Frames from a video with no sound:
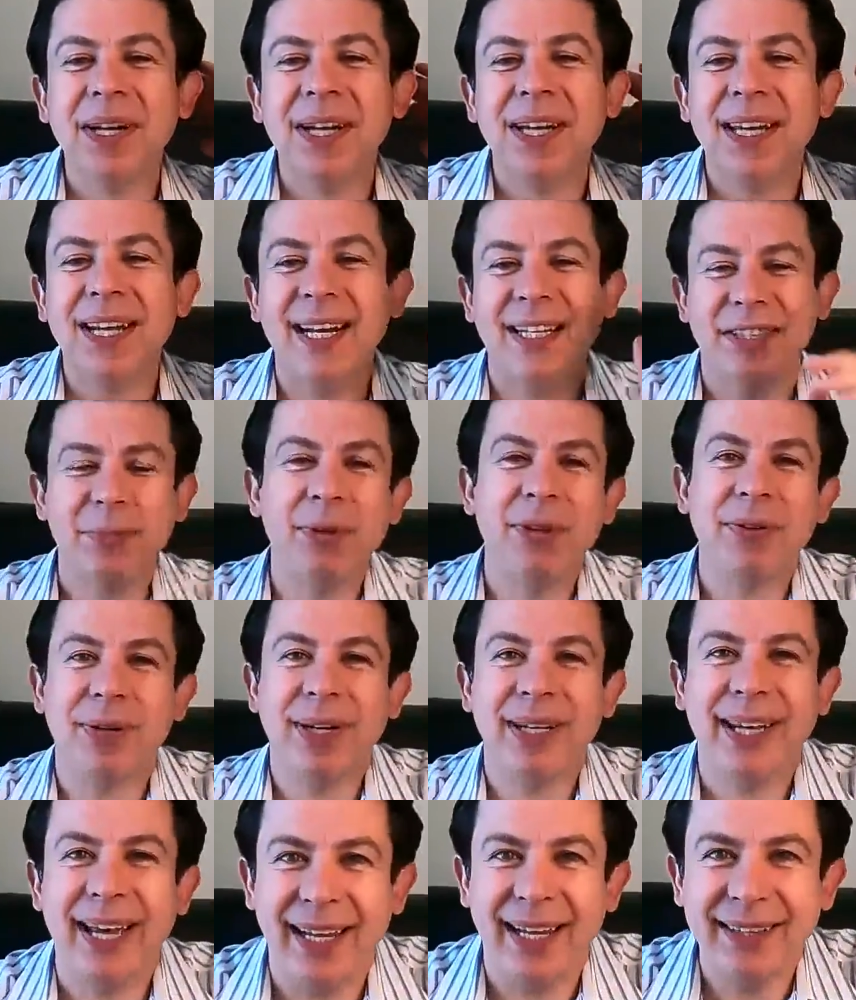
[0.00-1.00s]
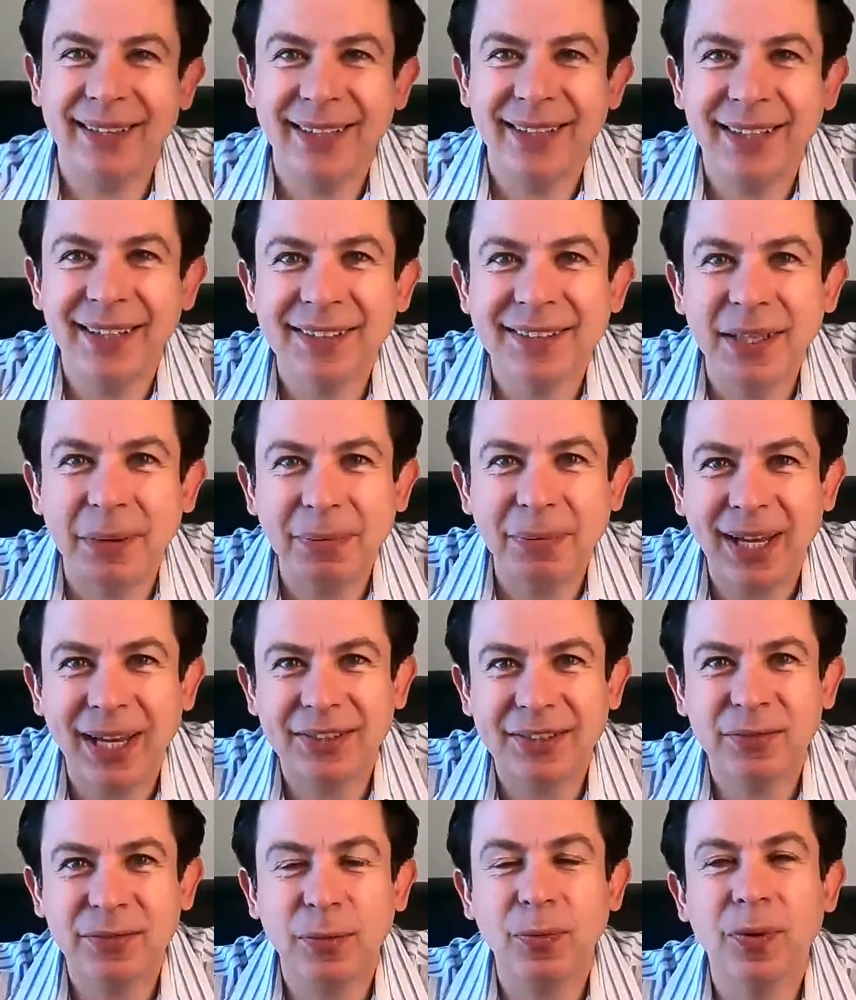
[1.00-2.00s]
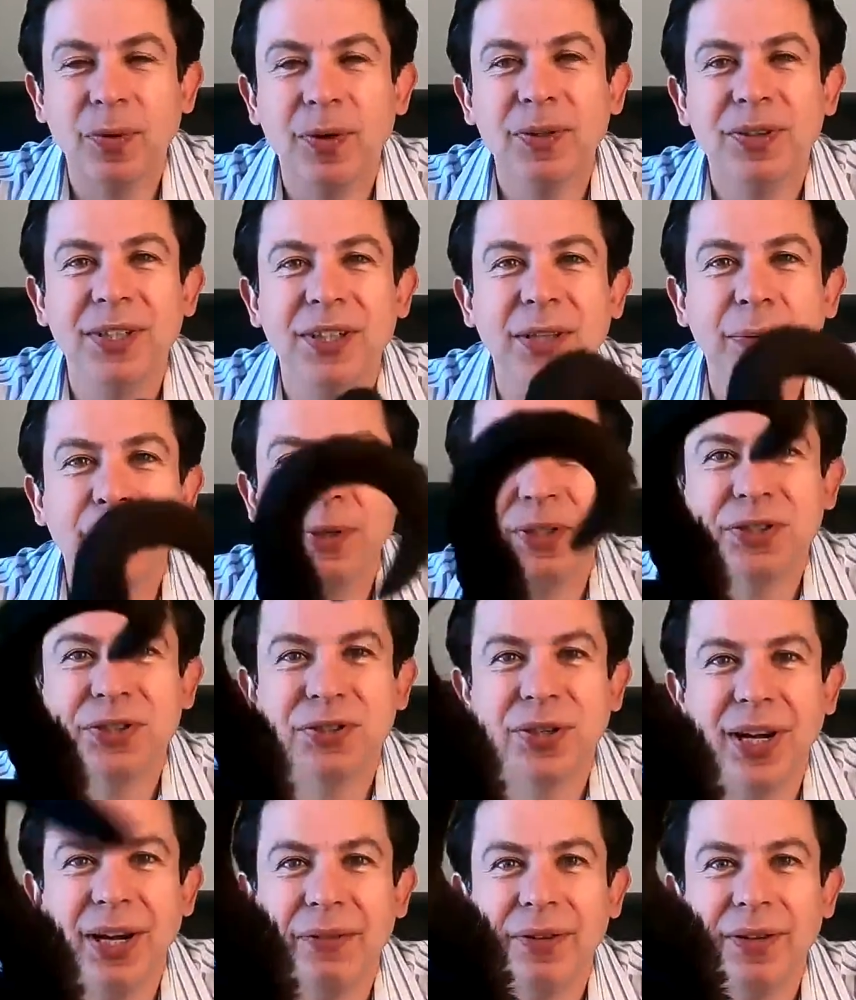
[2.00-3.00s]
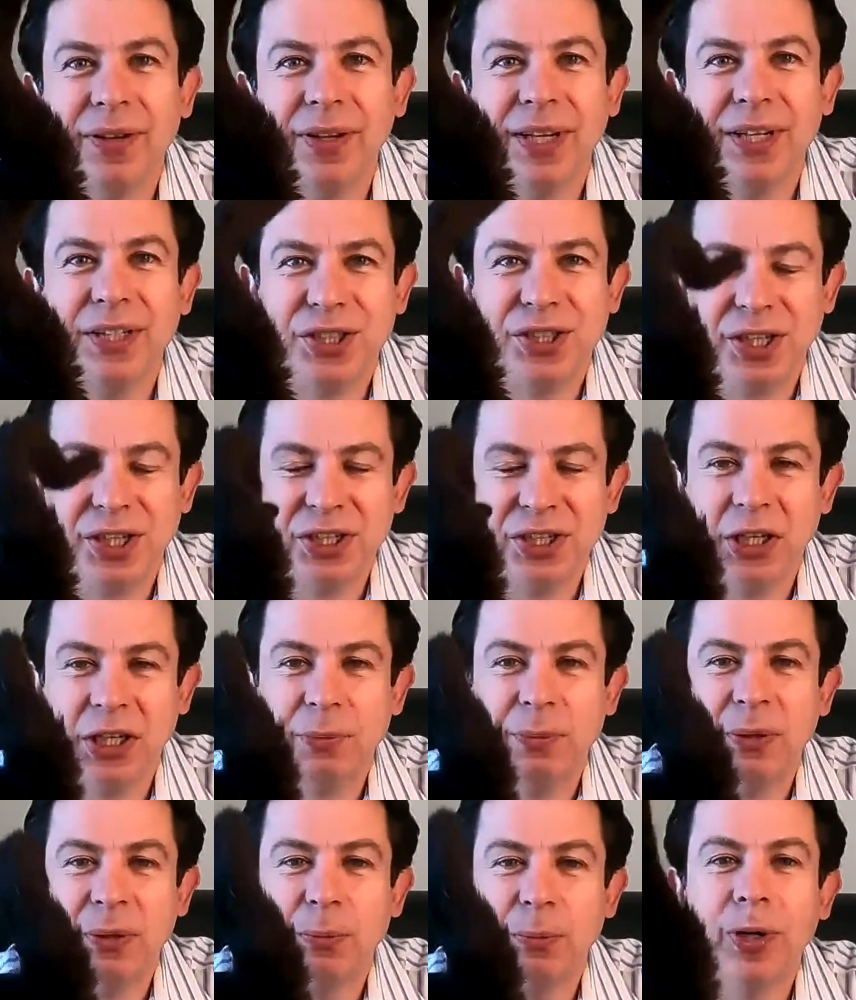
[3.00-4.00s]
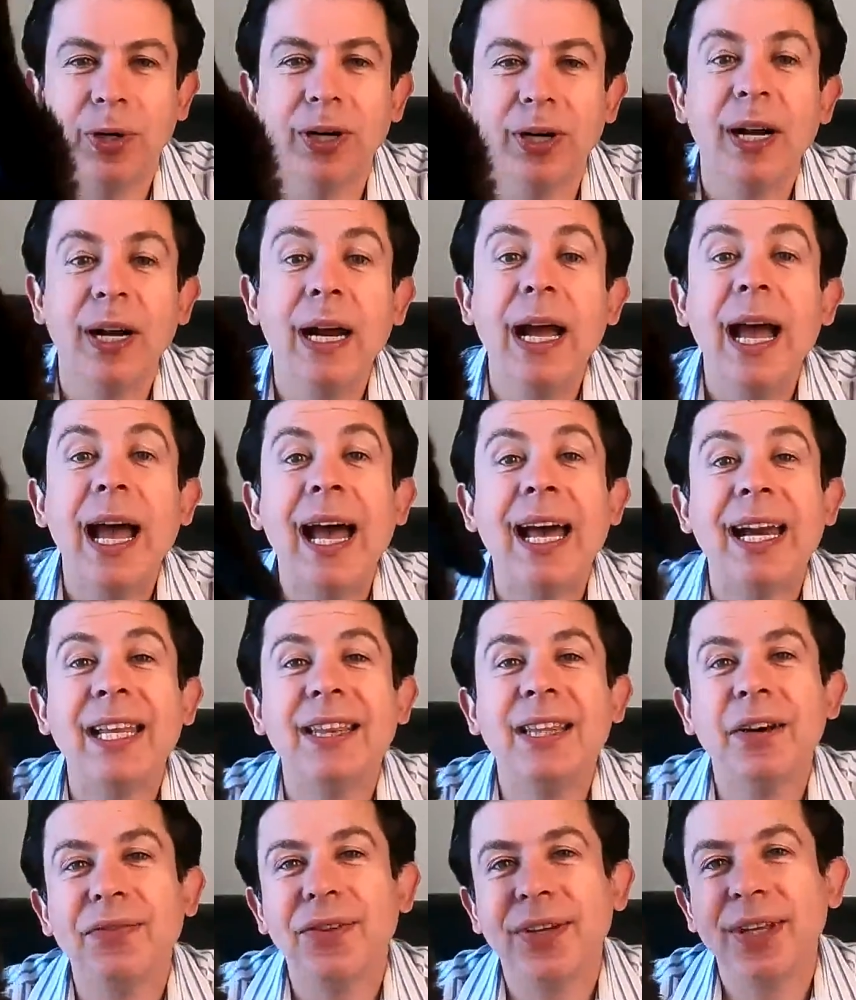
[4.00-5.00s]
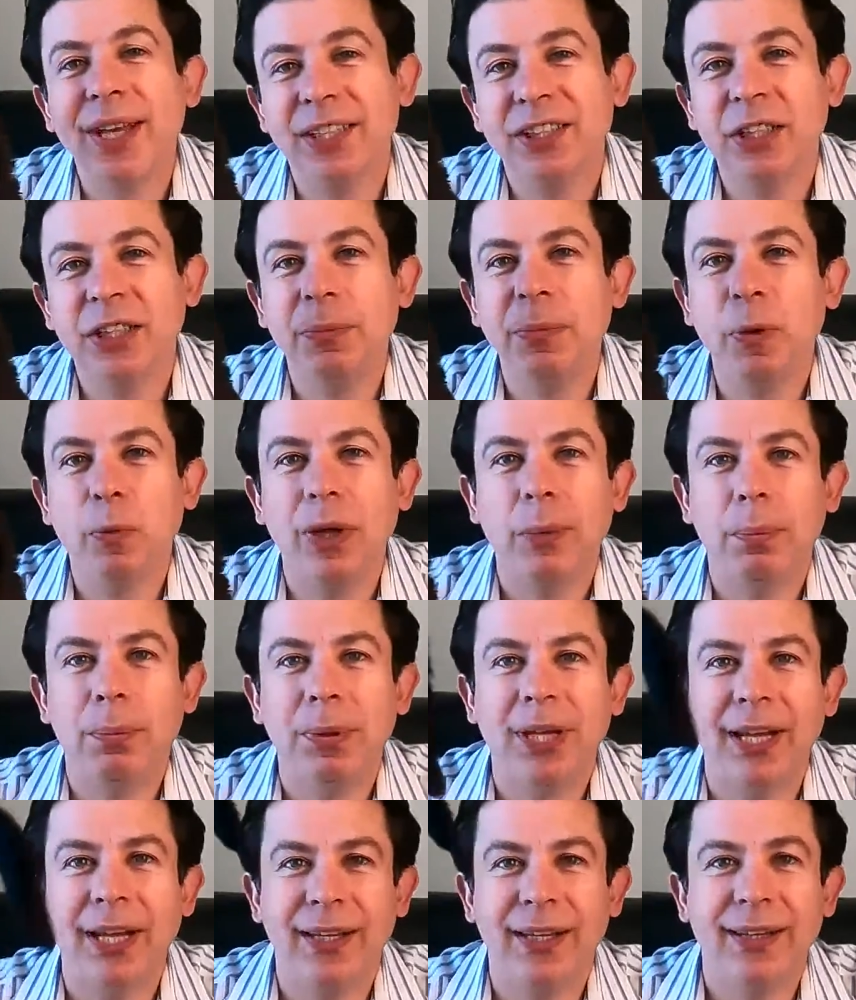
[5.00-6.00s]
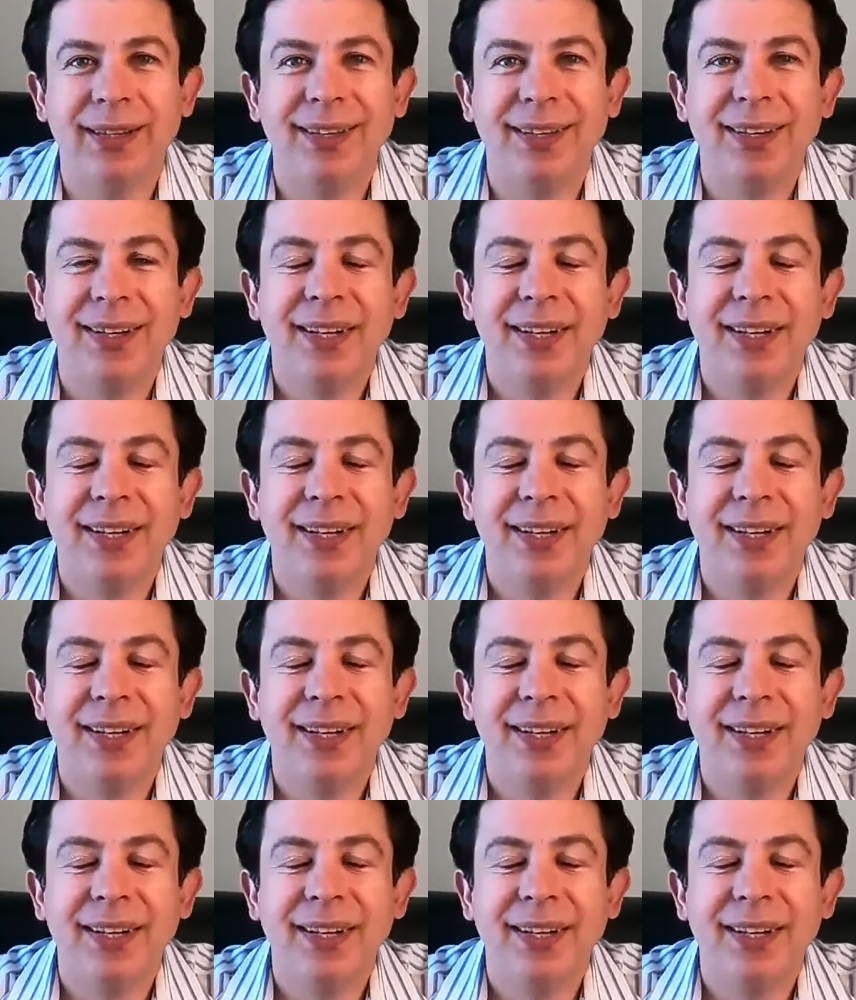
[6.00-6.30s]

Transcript: It has to be the right cat. Some cats deal with travel and change a little bit more, and it definitely has to be well planned.